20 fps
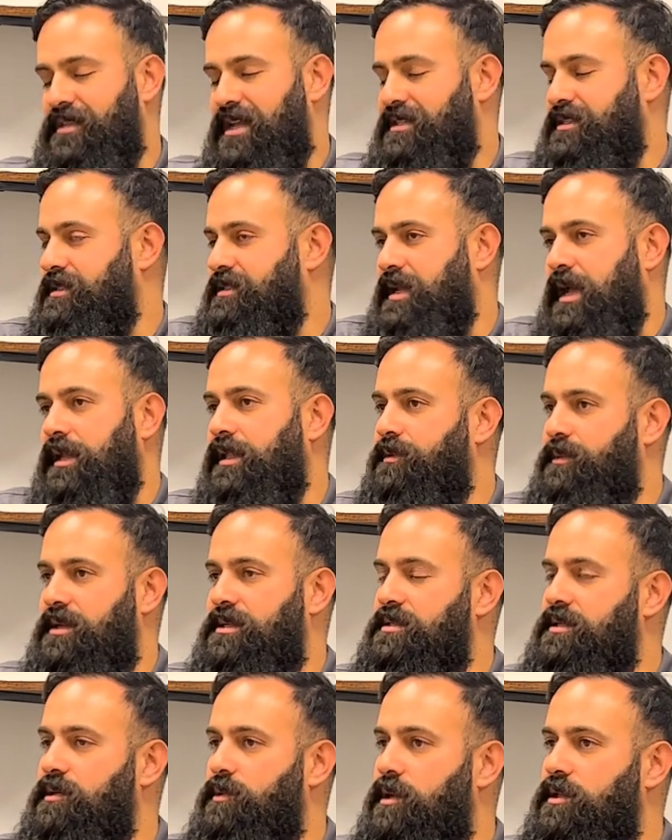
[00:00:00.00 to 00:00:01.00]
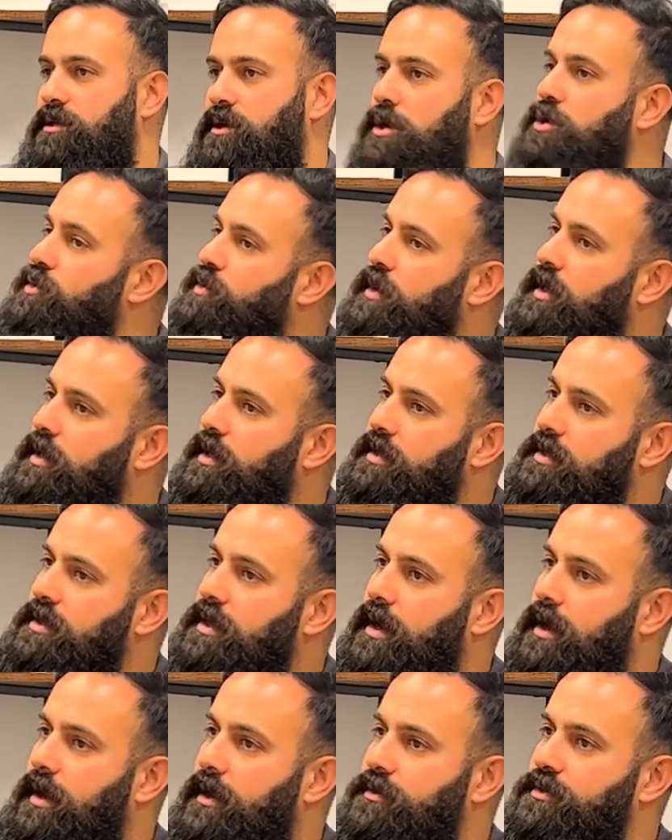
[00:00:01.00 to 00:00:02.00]
That's exactly basically what they're doing
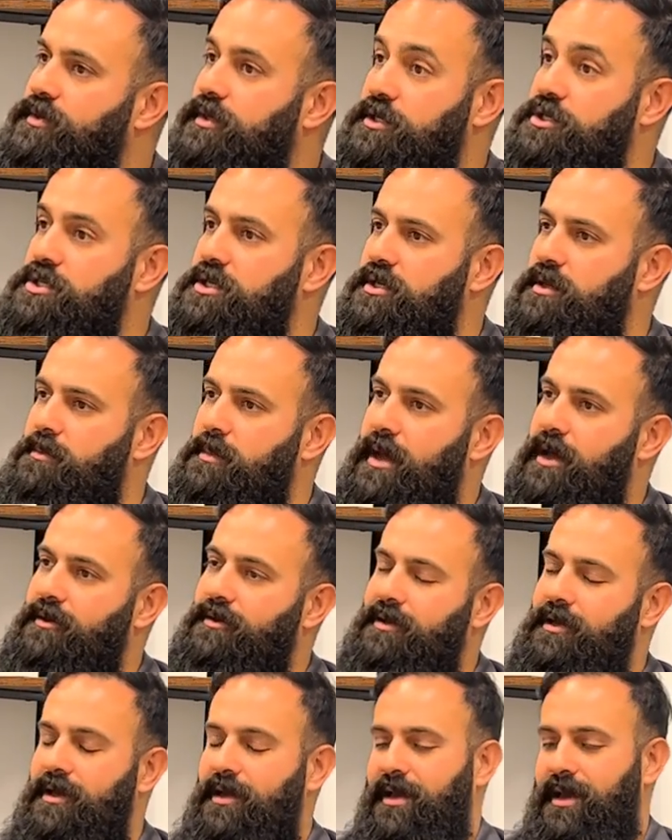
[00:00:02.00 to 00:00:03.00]
uh, to the sheet of metal,